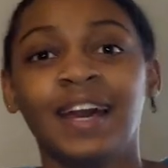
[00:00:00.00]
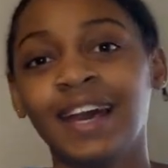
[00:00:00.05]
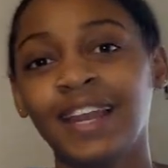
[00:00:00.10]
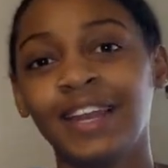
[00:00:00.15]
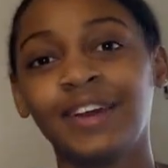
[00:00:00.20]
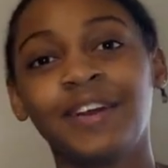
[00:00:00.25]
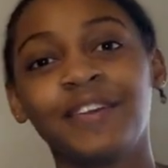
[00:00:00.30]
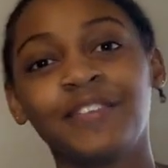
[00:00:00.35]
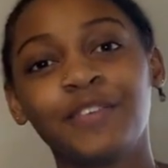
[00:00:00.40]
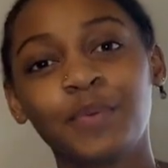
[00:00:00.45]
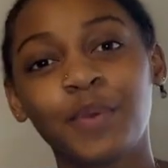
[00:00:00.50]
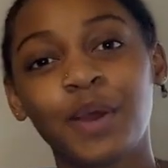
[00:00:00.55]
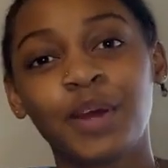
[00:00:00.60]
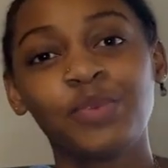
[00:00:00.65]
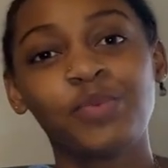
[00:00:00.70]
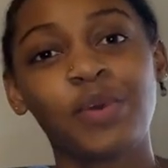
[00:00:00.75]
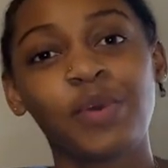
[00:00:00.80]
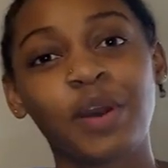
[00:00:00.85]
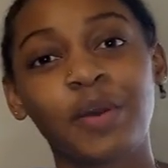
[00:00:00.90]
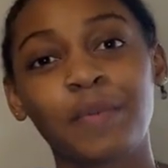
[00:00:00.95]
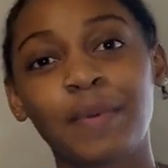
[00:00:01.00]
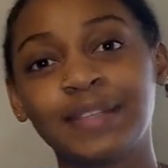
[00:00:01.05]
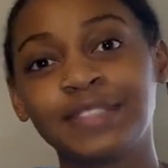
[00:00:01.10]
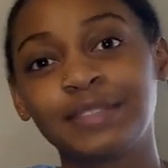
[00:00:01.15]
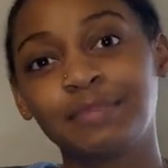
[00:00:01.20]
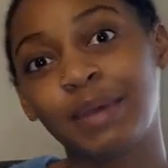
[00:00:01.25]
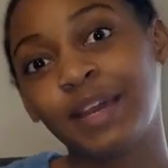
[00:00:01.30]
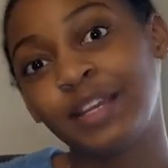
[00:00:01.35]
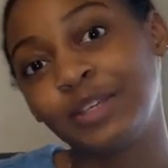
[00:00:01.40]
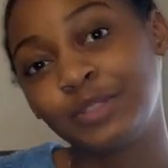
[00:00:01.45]
Hello everyone, welcome back
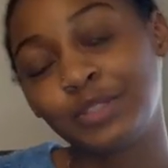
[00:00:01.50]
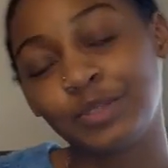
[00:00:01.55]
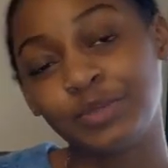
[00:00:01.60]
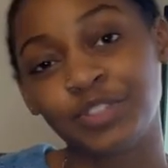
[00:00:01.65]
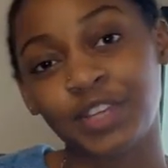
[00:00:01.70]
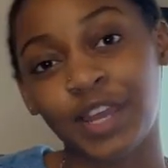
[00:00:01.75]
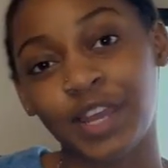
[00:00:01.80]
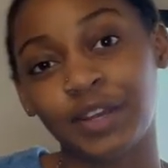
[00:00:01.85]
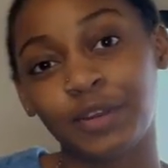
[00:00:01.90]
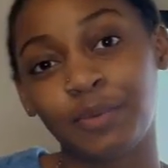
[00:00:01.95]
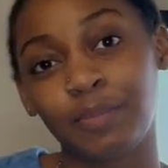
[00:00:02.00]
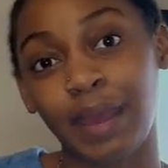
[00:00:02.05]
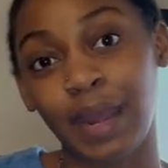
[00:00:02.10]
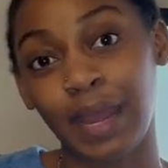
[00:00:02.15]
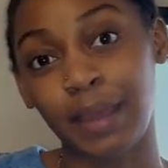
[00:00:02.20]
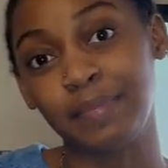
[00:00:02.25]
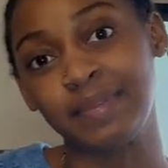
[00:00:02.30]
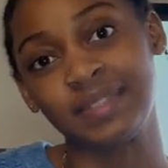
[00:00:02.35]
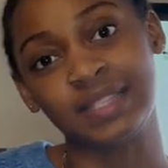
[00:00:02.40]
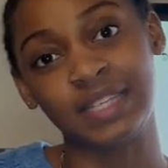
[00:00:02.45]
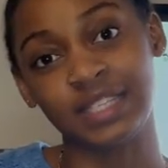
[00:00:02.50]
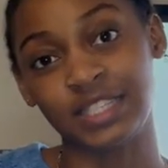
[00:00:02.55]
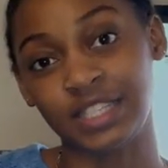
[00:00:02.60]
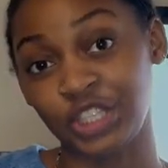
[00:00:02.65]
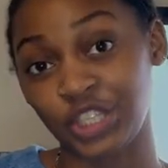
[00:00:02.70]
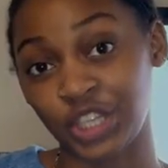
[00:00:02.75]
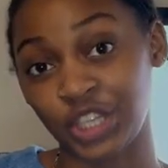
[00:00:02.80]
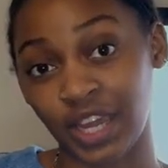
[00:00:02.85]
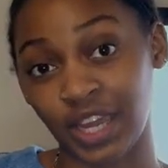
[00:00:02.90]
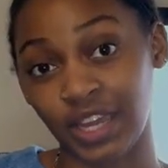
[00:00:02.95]
to my YouTube channel. My name is Nisi
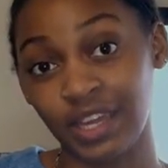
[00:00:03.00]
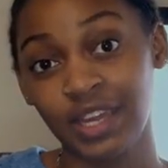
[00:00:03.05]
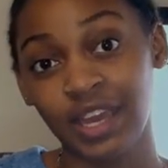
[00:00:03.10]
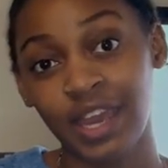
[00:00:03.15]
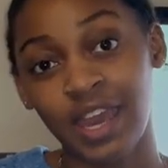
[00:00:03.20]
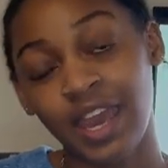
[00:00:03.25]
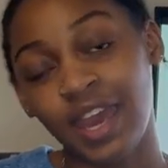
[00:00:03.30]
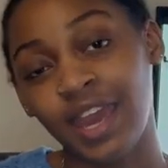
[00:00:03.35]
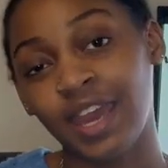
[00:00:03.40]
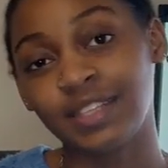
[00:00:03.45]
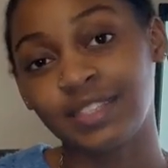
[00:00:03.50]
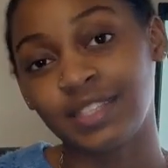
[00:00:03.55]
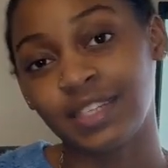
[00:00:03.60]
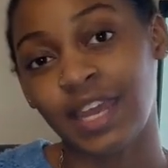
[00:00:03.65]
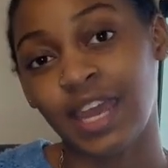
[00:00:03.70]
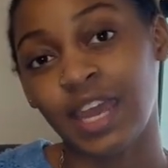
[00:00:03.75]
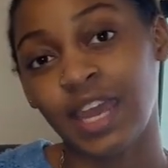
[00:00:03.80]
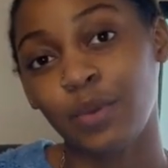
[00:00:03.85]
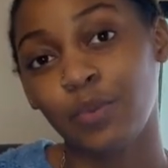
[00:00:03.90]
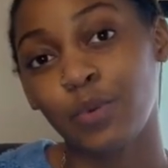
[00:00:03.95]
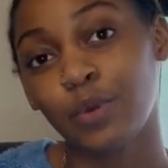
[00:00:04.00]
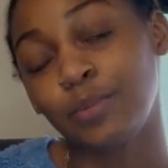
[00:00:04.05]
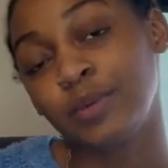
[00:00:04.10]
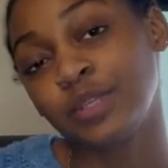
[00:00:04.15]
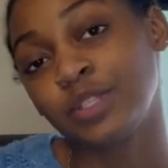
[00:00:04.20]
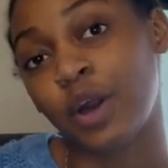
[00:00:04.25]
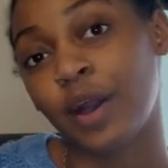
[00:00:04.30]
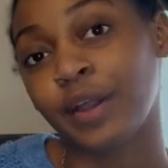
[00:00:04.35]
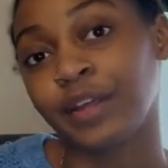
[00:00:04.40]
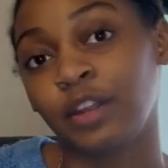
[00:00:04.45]
J, and today we'll be
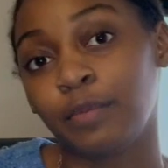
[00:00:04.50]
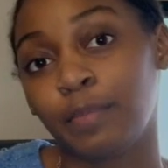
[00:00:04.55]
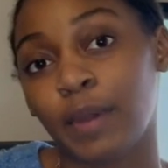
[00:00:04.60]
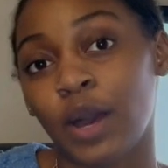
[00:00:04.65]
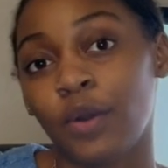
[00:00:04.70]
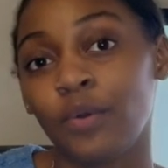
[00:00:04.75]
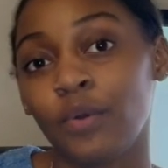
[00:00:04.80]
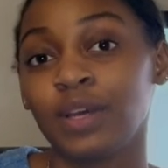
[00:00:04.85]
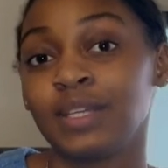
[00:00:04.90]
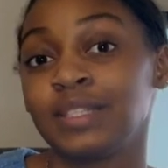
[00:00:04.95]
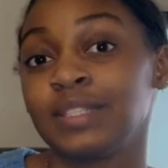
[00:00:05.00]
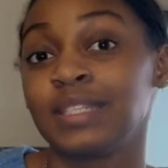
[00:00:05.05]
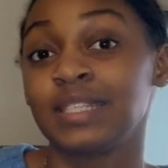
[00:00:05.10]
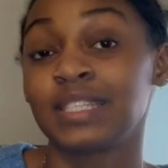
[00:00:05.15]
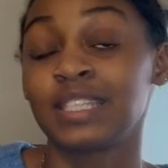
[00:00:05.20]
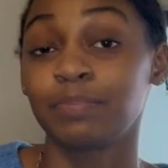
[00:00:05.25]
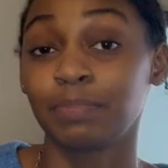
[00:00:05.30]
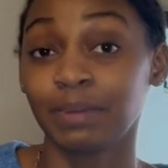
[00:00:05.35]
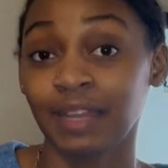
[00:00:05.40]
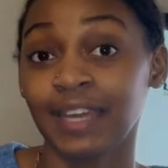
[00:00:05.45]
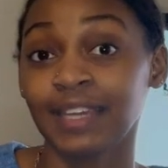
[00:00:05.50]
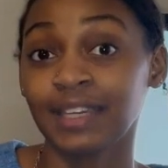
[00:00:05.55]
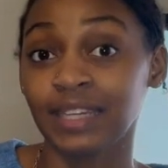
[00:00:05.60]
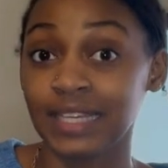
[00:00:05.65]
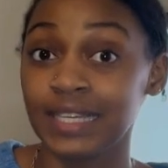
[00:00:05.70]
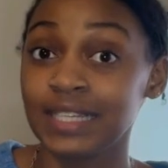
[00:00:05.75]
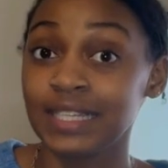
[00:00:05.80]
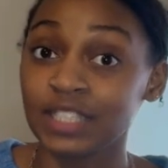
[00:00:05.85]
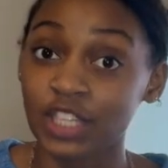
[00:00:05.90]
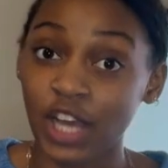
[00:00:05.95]
talking about a
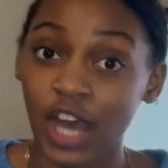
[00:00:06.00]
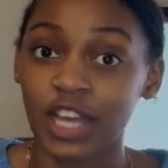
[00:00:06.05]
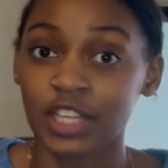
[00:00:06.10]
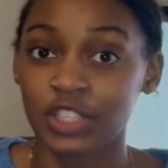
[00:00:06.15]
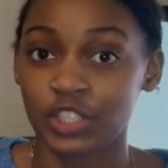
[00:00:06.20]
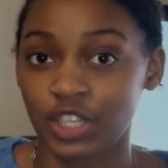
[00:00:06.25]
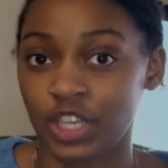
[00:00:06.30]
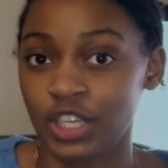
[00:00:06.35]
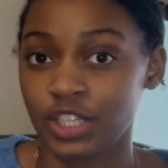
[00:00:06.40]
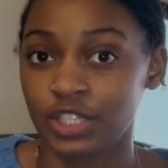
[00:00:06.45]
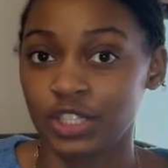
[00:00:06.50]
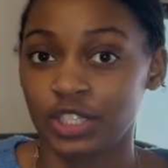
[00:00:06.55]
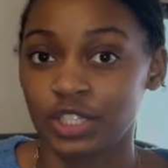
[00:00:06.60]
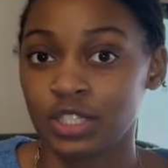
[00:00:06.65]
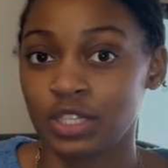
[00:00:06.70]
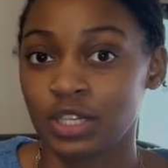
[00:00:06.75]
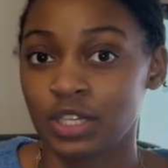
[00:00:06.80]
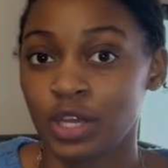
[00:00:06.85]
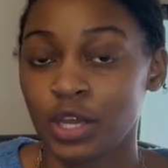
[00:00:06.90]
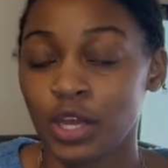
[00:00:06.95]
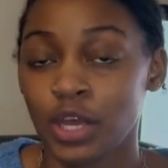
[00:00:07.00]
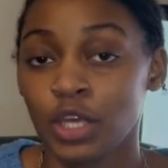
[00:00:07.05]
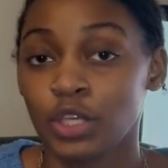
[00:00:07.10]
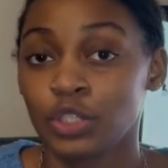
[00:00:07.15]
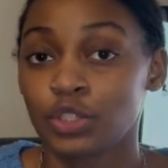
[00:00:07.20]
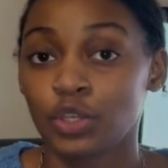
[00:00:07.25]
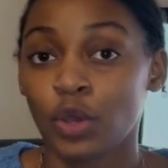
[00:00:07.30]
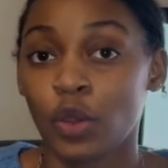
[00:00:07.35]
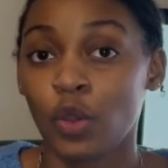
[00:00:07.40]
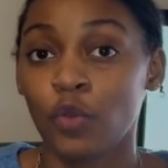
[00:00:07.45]
Displaylink docking station.
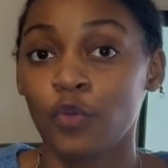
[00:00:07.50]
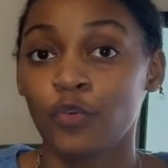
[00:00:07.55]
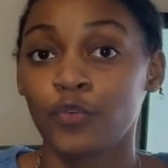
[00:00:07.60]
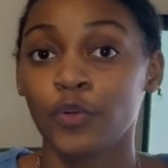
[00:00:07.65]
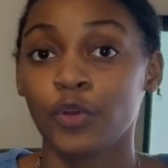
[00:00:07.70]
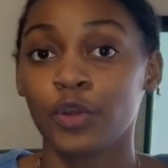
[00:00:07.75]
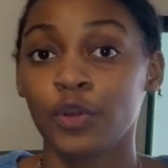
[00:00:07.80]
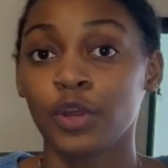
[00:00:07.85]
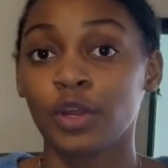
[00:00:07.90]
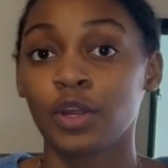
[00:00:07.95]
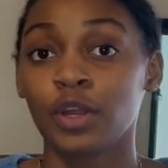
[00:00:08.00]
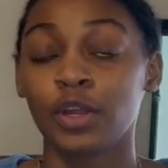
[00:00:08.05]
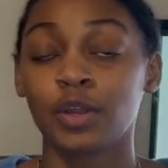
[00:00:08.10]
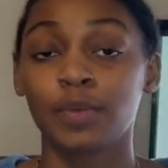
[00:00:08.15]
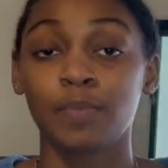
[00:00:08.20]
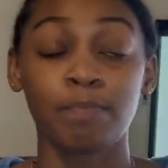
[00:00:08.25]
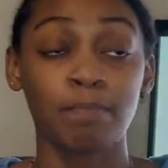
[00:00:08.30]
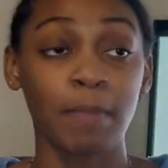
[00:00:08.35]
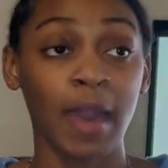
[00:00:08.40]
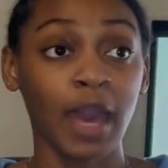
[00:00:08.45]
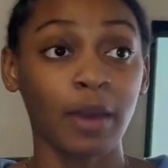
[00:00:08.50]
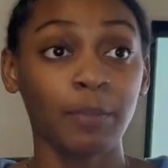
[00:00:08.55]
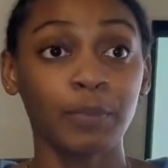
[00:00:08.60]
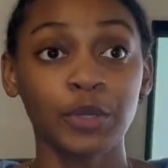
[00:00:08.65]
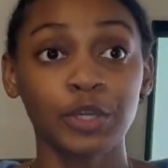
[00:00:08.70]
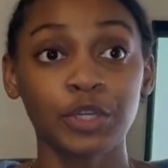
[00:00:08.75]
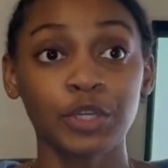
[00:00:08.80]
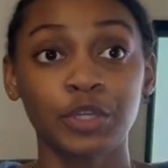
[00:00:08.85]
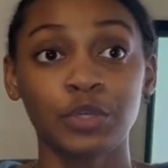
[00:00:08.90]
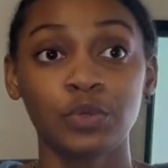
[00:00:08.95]
So for
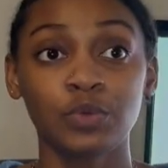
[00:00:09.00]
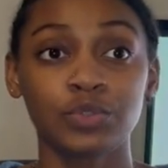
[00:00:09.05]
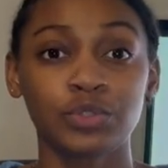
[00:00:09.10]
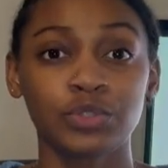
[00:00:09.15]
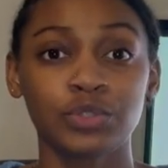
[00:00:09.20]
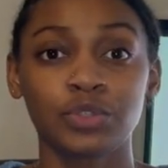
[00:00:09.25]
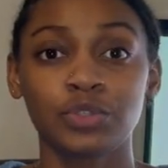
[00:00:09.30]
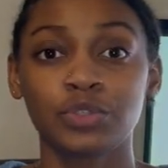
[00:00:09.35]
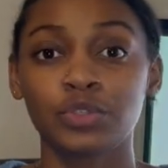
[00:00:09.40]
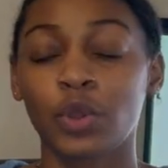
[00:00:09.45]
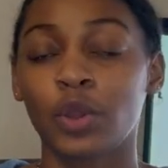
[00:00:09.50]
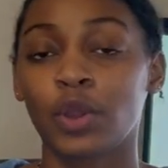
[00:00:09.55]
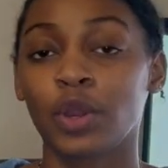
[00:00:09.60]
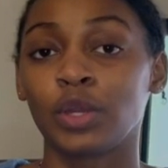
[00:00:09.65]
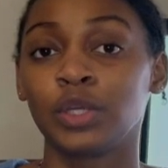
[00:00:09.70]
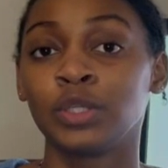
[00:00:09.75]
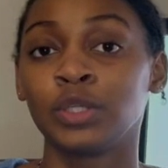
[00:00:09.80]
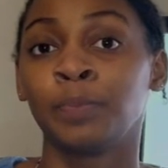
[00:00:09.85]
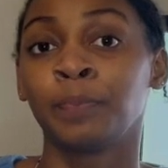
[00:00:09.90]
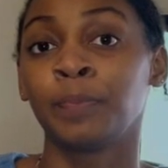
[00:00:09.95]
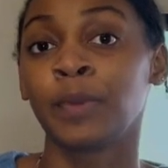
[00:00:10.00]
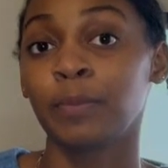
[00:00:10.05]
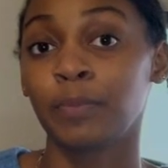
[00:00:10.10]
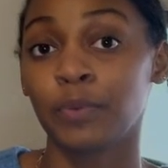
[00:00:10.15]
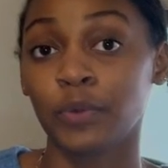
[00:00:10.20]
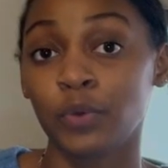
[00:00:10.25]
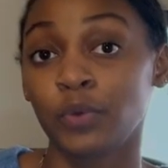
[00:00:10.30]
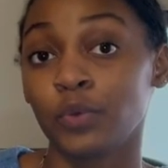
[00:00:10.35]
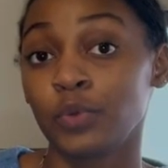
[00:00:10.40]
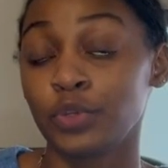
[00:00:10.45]
MacBook users or
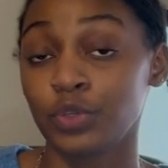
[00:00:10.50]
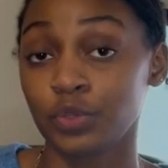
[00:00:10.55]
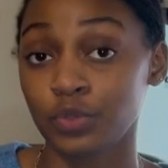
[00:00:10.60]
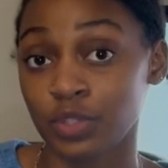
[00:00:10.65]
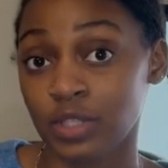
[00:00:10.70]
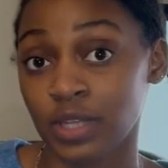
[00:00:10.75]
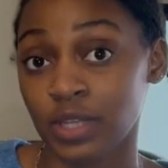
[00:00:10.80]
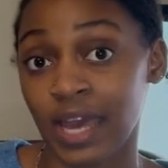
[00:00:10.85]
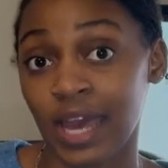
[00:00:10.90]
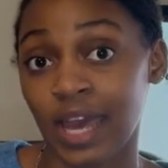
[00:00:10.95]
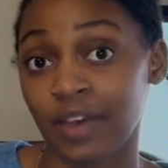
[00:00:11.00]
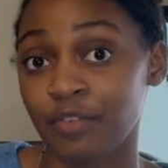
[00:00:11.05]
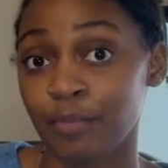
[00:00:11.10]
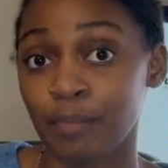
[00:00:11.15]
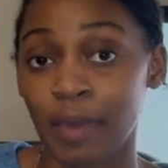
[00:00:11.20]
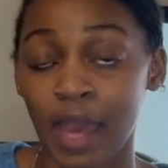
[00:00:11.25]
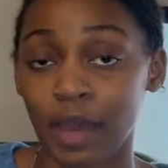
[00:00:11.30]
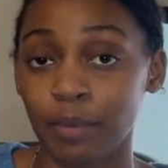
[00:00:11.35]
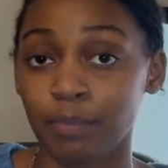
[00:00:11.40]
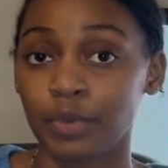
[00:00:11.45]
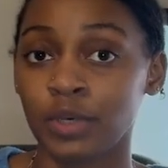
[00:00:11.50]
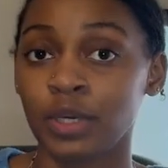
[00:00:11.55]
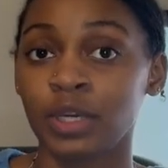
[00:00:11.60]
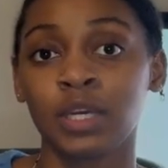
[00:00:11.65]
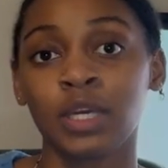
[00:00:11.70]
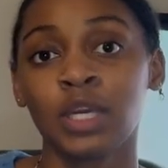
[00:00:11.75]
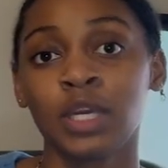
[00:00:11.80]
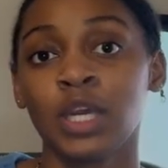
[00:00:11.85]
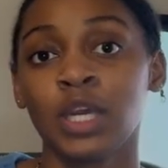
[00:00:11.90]
people who used to have a MacBook,